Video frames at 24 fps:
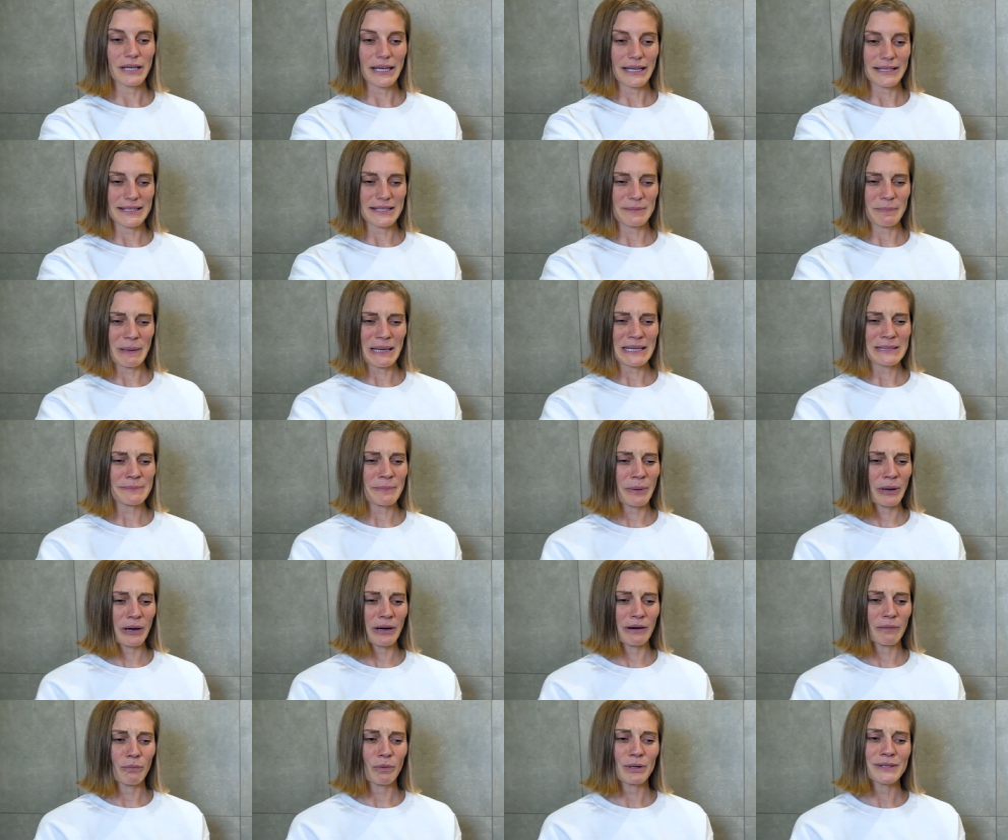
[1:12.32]
Hit
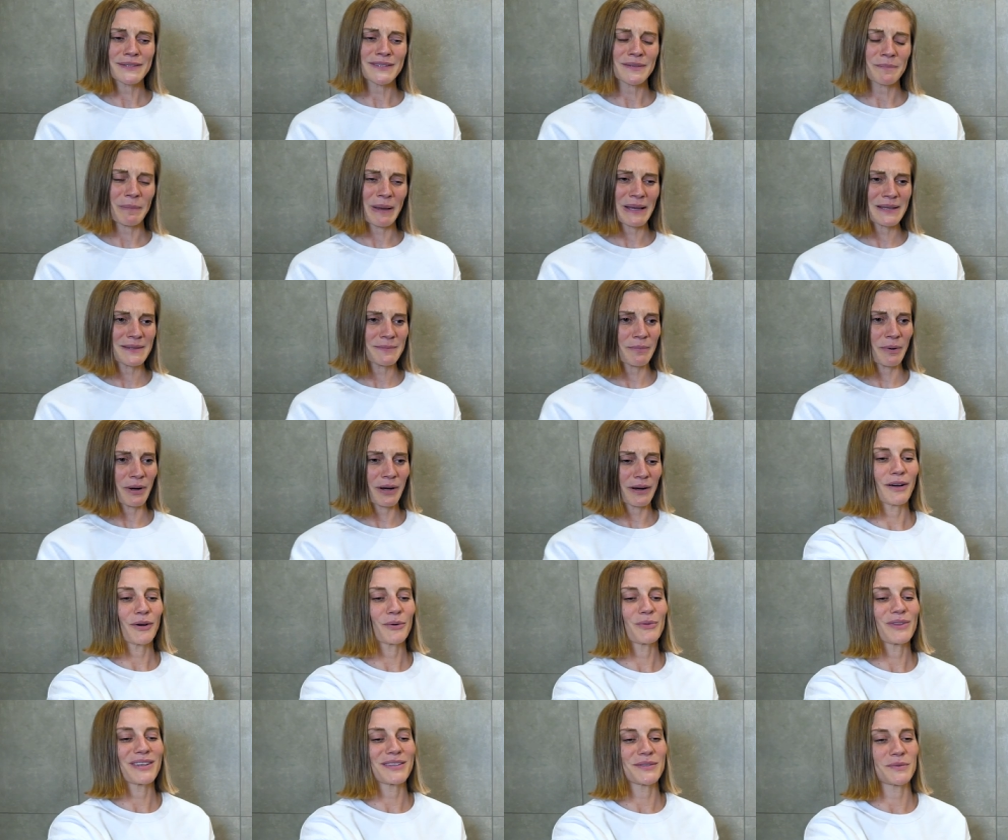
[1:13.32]
spacebar. What's spacebar?
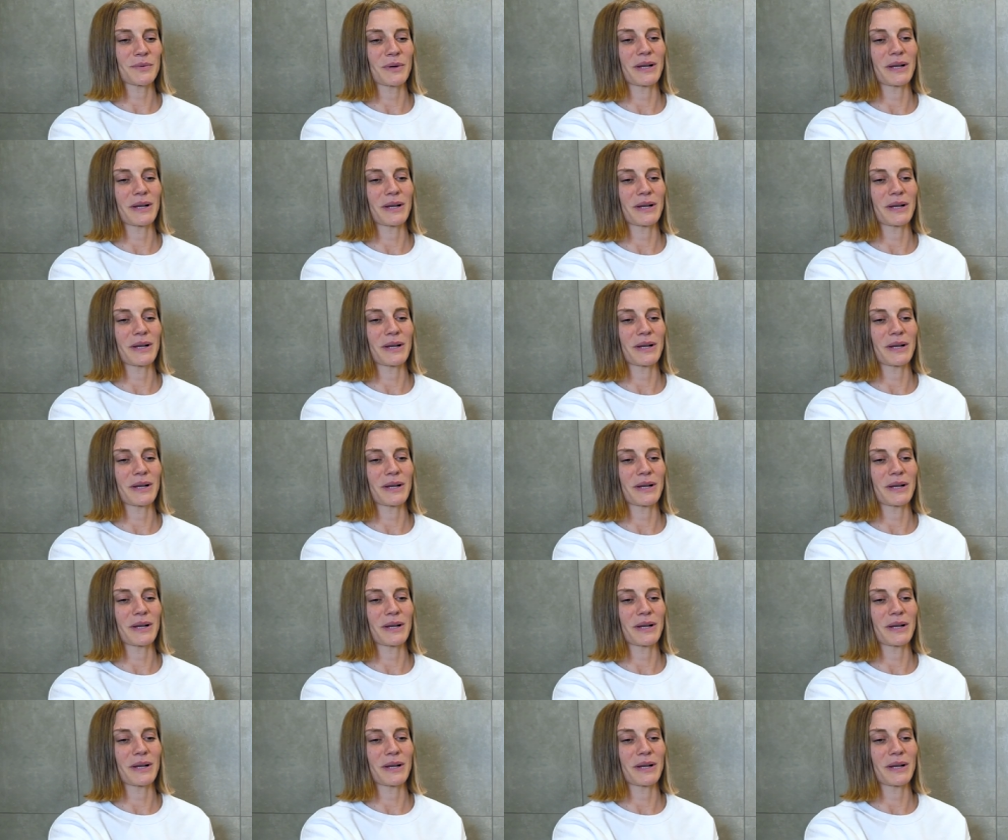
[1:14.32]
Oh, this